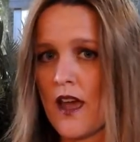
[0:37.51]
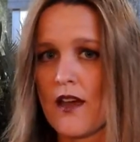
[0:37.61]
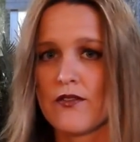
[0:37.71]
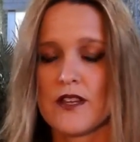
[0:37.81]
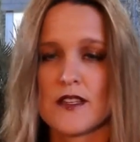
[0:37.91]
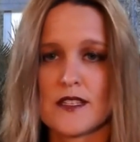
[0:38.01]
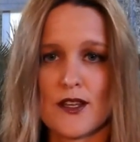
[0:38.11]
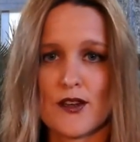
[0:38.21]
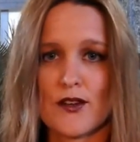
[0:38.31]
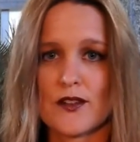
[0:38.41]
Every
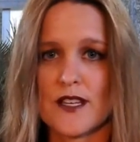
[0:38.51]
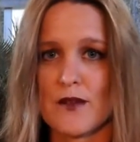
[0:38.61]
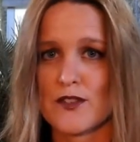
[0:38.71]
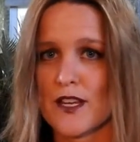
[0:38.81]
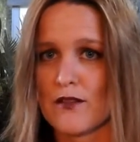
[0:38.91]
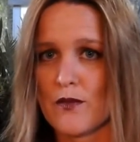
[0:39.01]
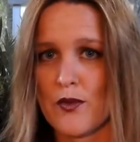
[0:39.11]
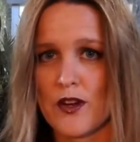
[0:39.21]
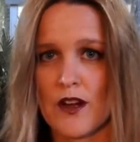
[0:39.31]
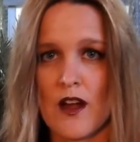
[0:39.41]
single time she had a
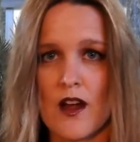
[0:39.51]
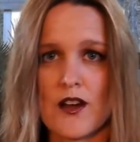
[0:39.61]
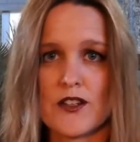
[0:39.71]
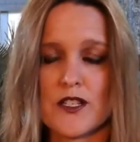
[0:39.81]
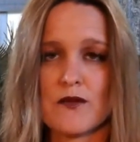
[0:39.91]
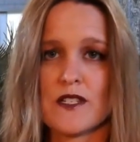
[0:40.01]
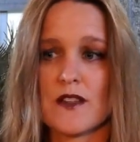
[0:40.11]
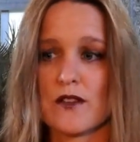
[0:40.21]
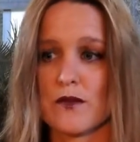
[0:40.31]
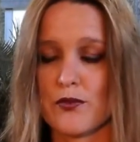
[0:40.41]
report card, she was
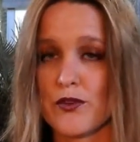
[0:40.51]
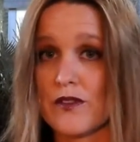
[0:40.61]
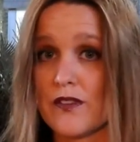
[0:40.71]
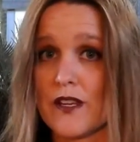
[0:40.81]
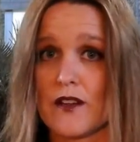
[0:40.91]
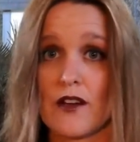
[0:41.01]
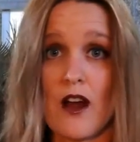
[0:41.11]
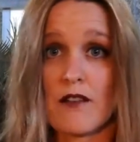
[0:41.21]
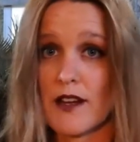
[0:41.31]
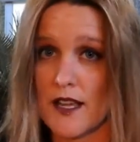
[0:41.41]
either improving or
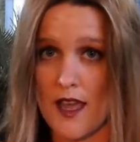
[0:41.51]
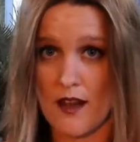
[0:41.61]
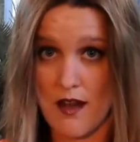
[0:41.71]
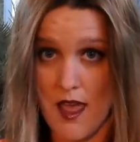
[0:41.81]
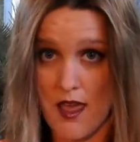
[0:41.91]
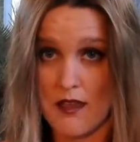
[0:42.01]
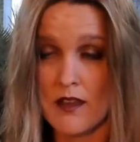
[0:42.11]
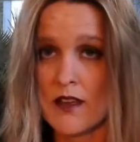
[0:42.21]
already at an A.